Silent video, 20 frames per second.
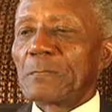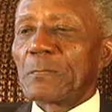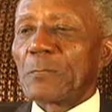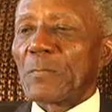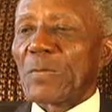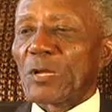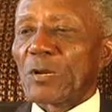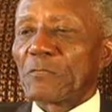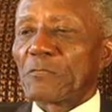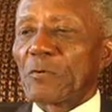
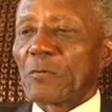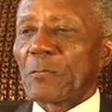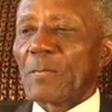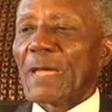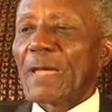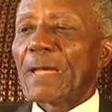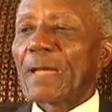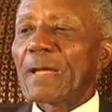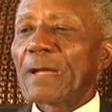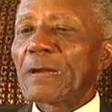Men of
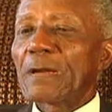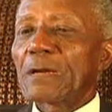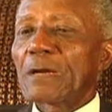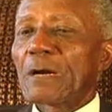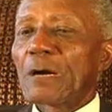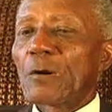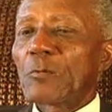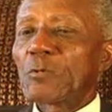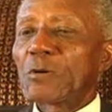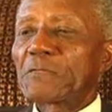
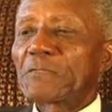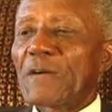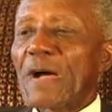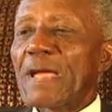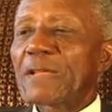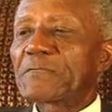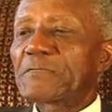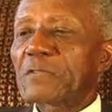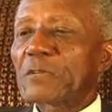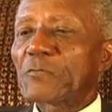Omega, we'll
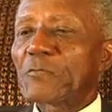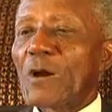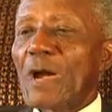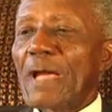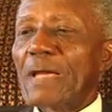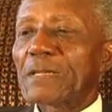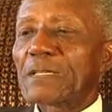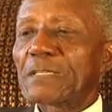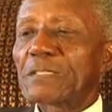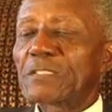fight for
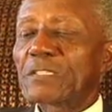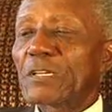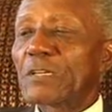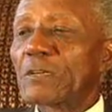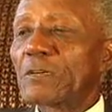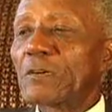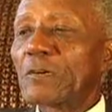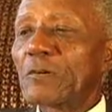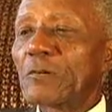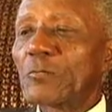right
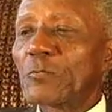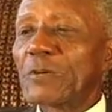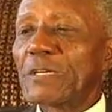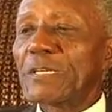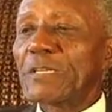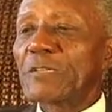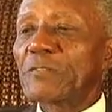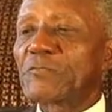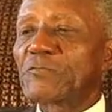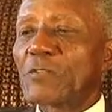until
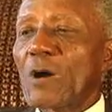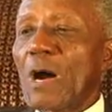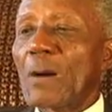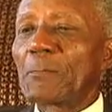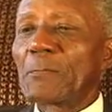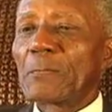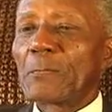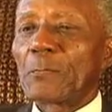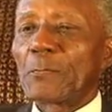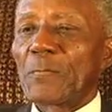we
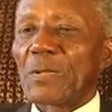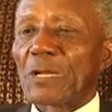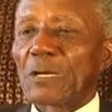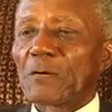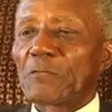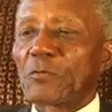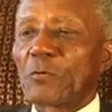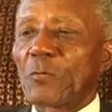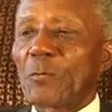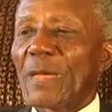drop. Men
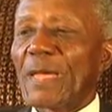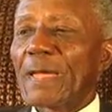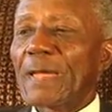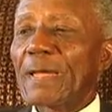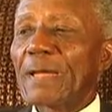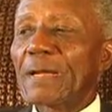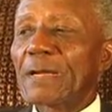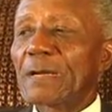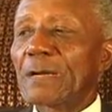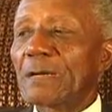of
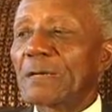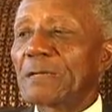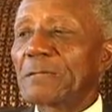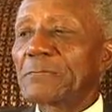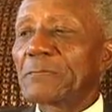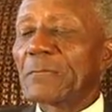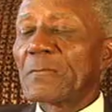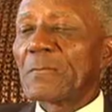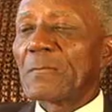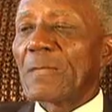
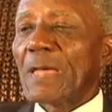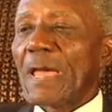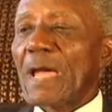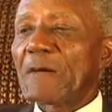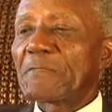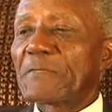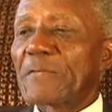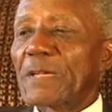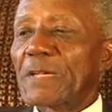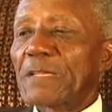Omega,
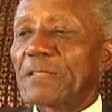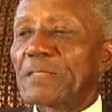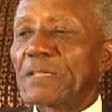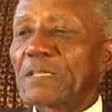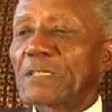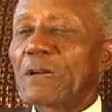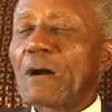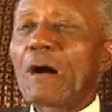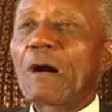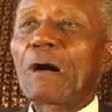have faith
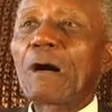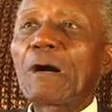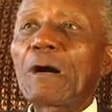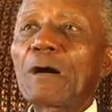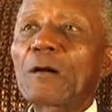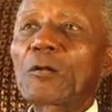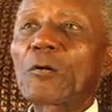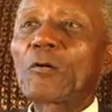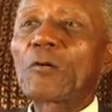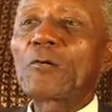in
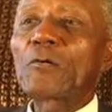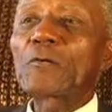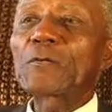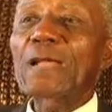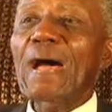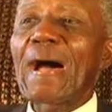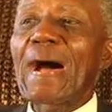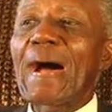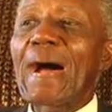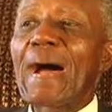God
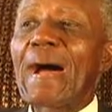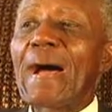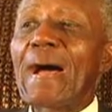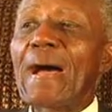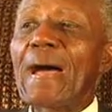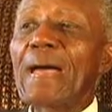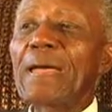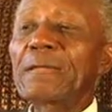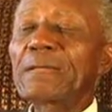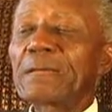on
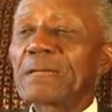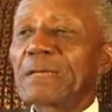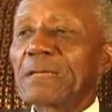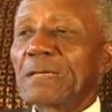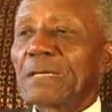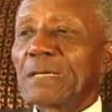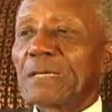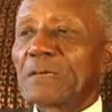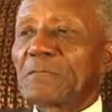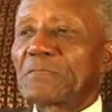high.
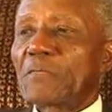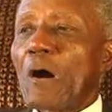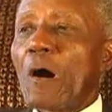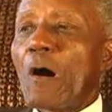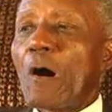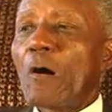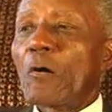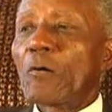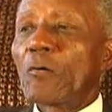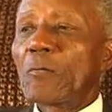
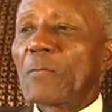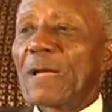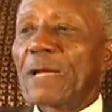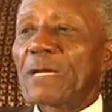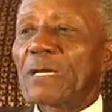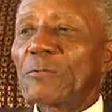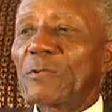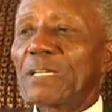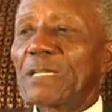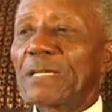For
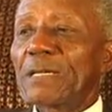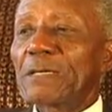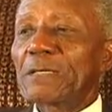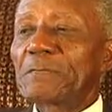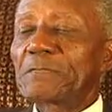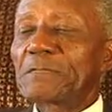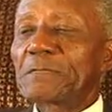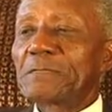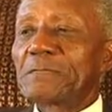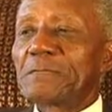Omega we
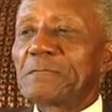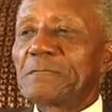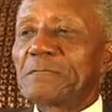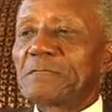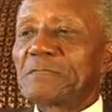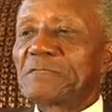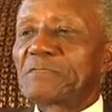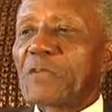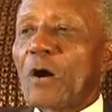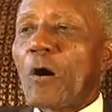live,
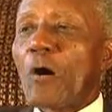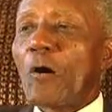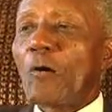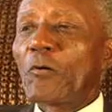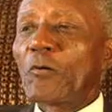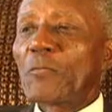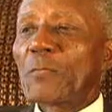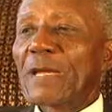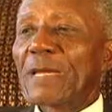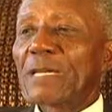
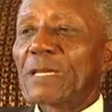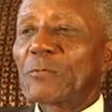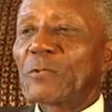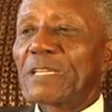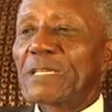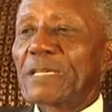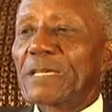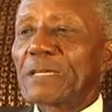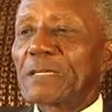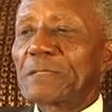for Omega
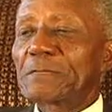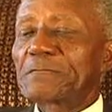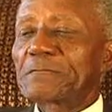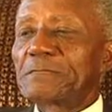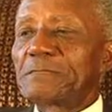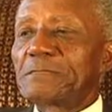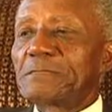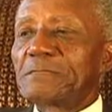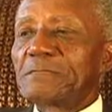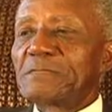we give,
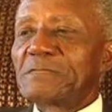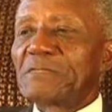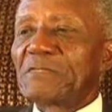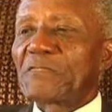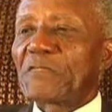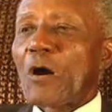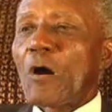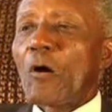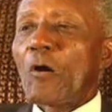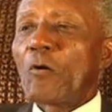
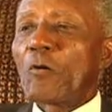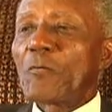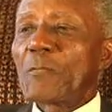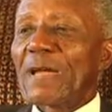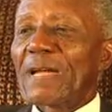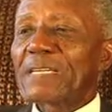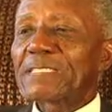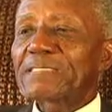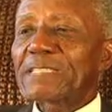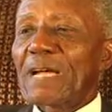For
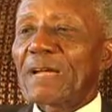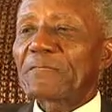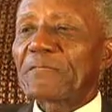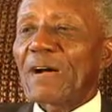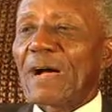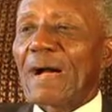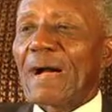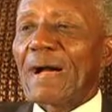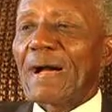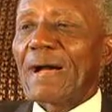Omega Psi
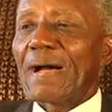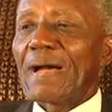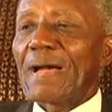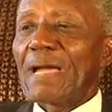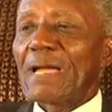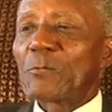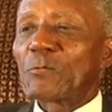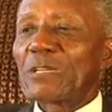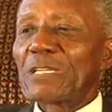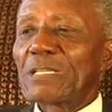
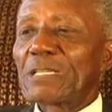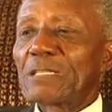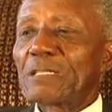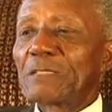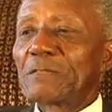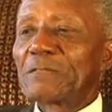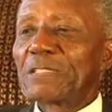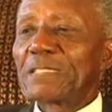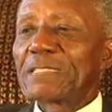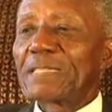Phi, we
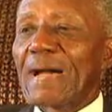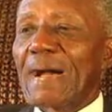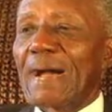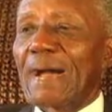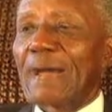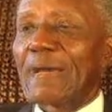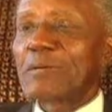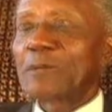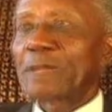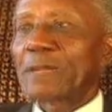live and
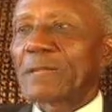die.